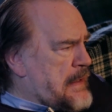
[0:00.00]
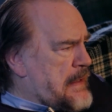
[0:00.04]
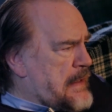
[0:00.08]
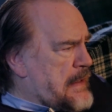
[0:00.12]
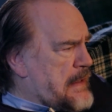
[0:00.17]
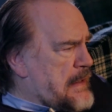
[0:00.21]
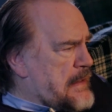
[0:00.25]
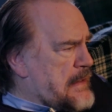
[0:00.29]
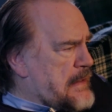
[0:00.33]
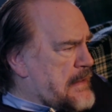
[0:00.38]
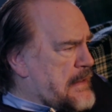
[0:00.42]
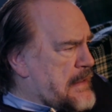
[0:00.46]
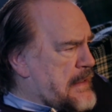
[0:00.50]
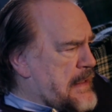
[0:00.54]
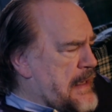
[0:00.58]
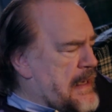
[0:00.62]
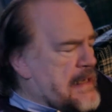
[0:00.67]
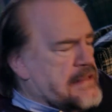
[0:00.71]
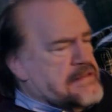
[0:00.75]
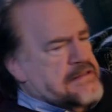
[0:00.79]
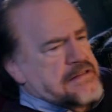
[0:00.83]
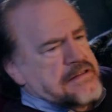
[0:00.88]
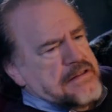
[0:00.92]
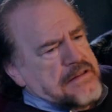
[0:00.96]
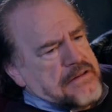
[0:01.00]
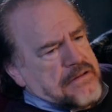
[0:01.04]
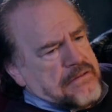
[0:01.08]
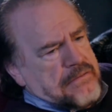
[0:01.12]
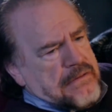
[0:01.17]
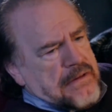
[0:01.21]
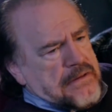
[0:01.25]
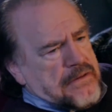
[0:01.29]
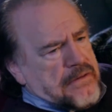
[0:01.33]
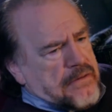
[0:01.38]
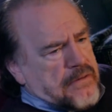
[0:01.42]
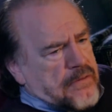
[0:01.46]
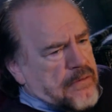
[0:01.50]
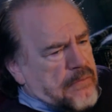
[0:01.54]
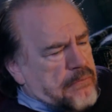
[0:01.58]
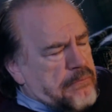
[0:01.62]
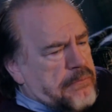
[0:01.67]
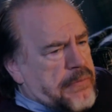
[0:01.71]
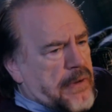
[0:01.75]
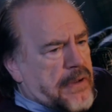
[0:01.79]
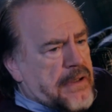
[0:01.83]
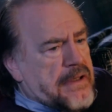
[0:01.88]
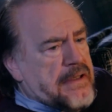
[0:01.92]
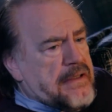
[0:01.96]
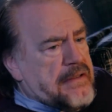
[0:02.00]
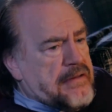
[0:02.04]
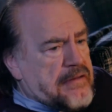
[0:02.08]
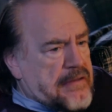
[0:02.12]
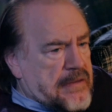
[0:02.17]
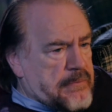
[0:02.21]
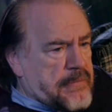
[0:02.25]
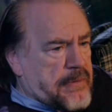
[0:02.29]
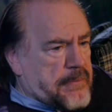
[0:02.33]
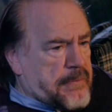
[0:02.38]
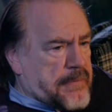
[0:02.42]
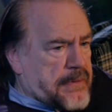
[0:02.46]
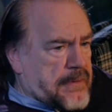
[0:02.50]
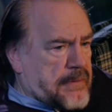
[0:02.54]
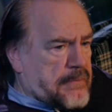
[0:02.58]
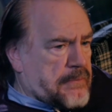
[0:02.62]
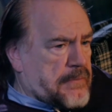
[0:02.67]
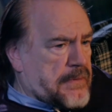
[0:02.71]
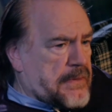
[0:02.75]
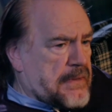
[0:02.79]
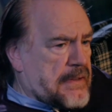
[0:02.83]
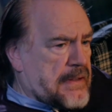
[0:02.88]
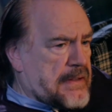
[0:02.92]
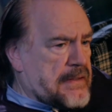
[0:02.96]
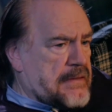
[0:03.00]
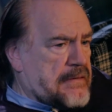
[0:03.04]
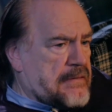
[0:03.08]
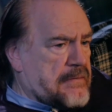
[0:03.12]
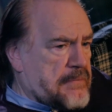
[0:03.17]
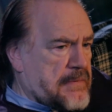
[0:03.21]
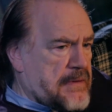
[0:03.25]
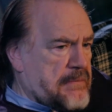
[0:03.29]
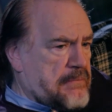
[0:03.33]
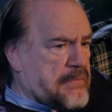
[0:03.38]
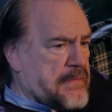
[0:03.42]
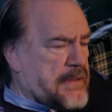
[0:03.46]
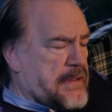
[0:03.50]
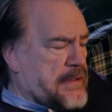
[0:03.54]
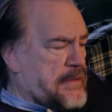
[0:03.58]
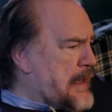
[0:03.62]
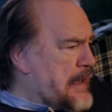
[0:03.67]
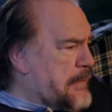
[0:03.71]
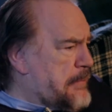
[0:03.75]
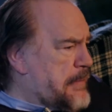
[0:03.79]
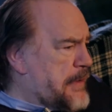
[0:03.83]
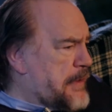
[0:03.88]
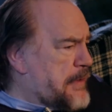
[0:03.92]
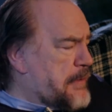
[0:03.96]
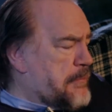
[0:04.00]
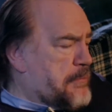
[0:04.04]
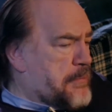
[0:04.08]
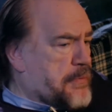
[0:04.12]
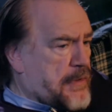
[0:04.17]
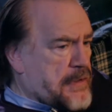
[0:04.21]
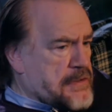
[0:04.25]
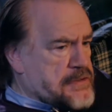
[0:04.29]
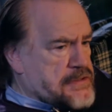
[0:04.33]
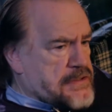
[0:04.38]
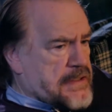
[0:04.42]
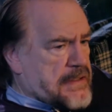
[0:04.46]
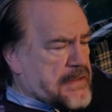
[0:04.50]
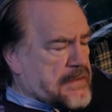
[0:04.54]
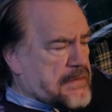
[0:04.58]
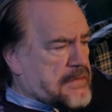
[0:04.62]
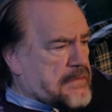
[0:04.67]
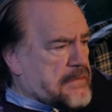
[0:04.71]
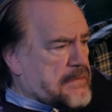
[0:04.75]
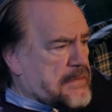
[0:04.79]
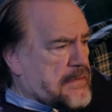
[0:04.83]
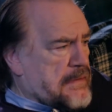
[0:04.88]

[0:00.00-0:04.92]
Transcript: a casting director called Bonnie Timmerman would like to meet me about a project